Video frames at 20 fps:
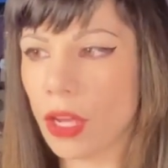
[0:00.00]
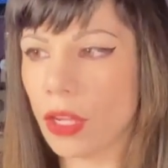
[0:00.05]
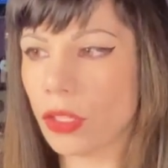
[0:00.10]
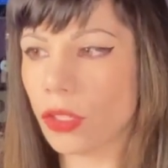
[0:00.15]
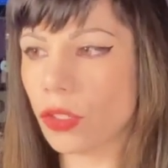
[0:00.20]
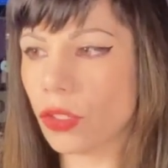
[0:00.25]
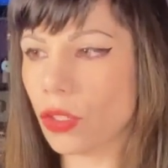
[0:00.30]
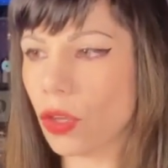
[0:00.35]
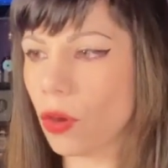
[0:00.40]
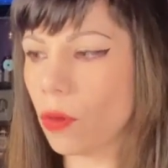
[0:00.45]

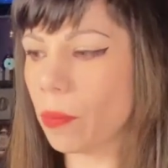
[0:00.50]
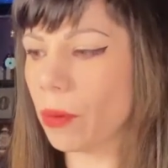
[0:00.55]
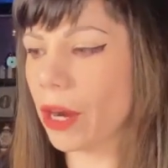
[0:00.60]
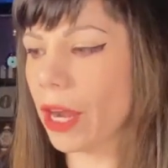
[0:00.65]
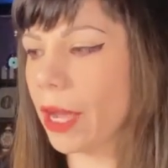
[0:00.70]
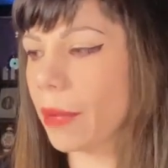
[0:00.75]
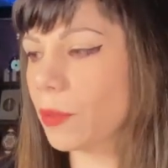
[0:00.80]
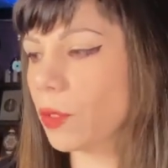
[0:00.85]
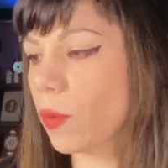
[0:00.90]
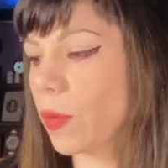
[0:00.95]
So
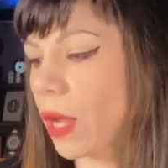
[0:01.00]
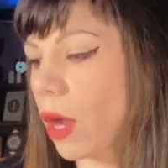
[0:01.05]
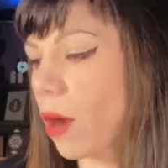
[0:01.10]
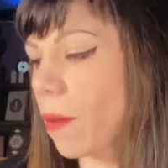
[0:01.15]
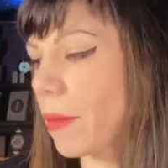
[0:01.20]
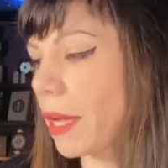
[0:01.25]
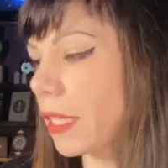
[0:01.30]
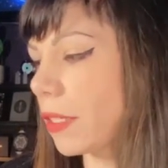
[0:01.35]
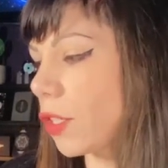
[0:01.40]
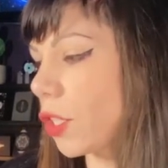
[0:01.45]
perhaps we are
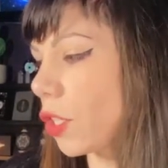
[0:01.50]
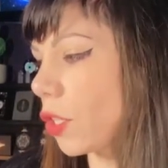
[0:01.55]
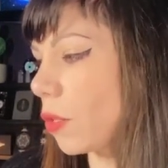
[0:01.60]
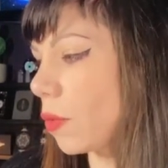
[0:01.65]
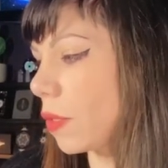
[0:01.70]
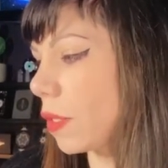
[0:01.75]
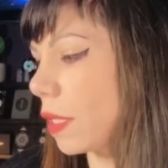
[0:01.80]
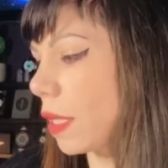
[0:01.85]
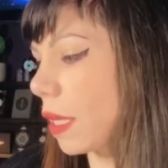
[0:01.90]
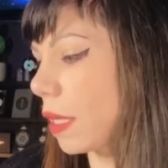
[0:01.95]
meant to
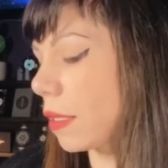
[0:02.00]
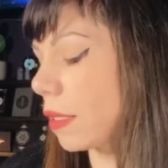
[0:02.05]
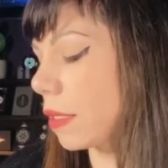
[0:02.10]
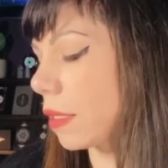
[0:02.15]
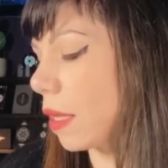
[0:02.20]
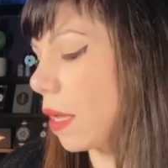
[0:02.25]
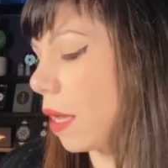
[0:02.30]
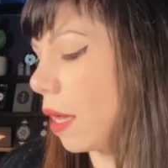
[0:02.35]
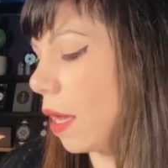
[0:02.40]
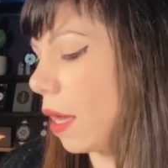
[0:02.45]
use this
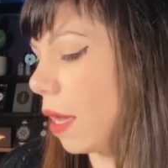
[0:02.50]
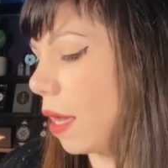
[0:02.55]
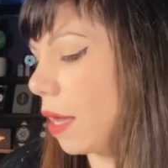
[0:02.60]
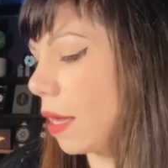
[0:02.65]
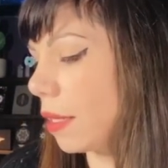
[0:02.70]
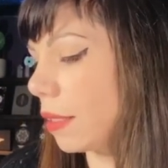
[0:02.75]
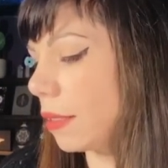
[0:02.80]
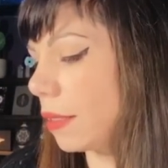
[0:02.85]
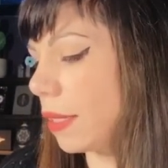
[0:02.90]
uh,